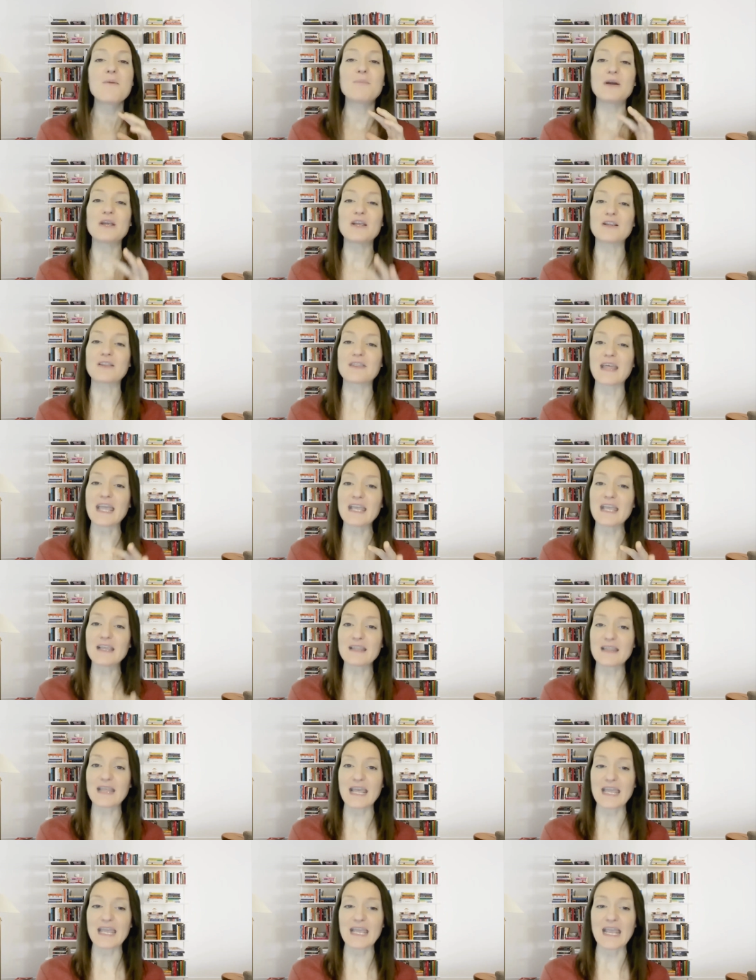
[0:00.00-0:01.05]
But ylang
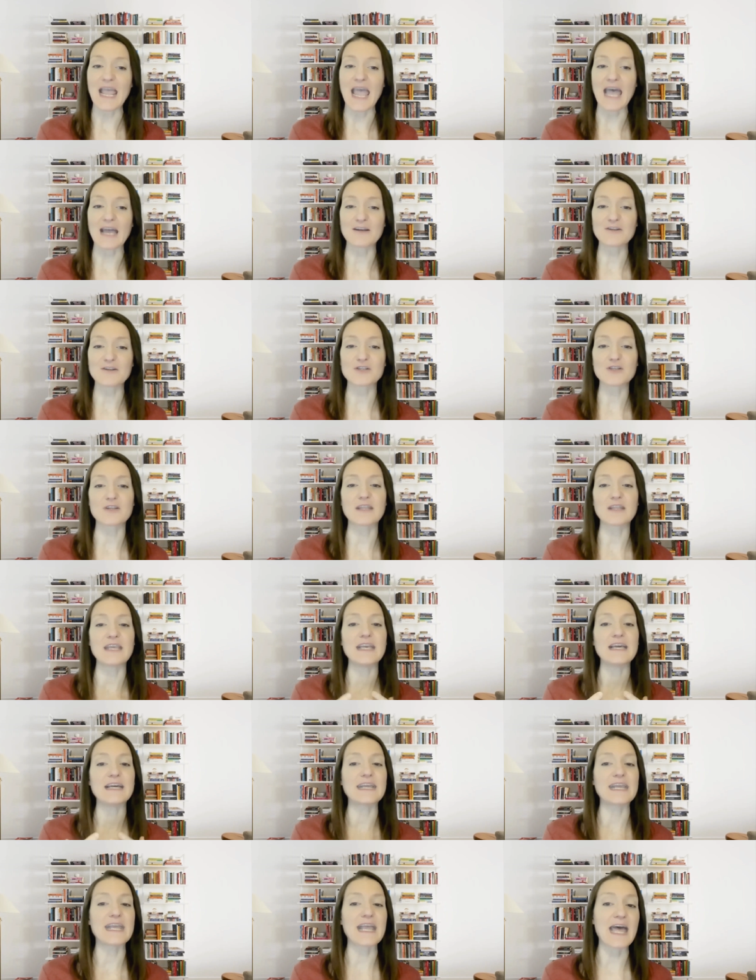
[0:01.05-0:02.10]
ylang actually,
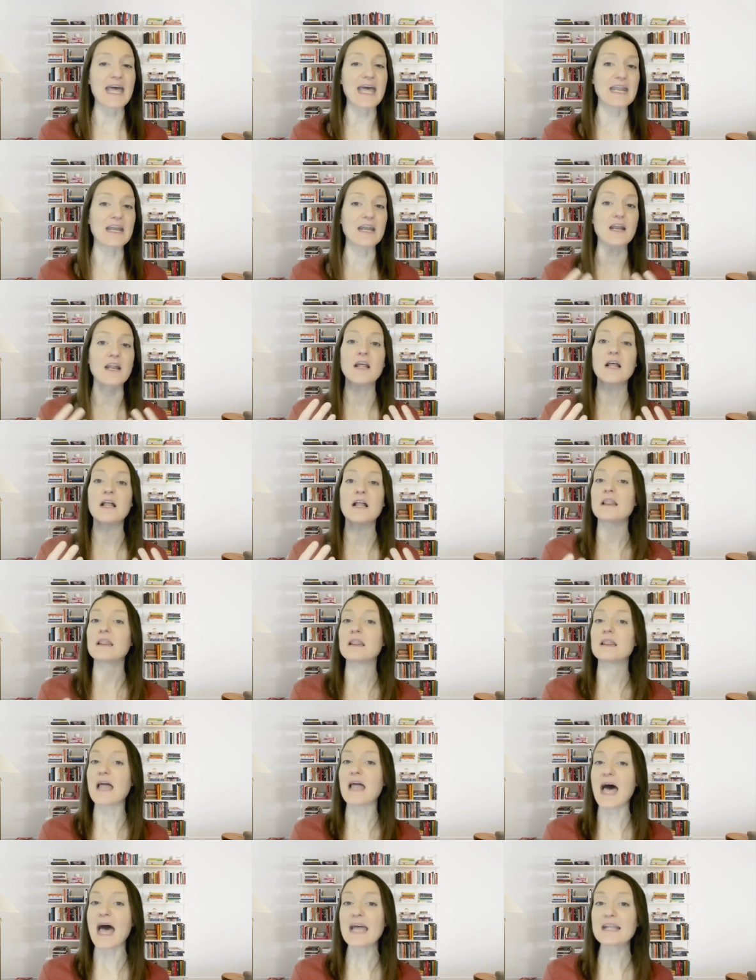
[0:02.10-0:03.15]
again,
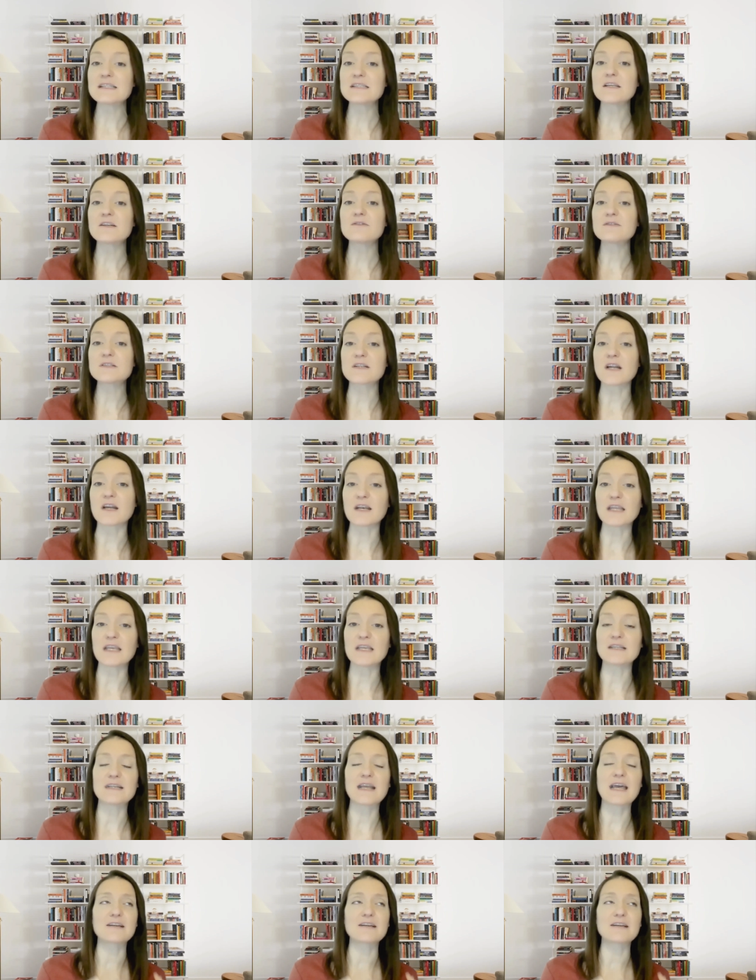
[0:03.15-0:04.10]
lots of study.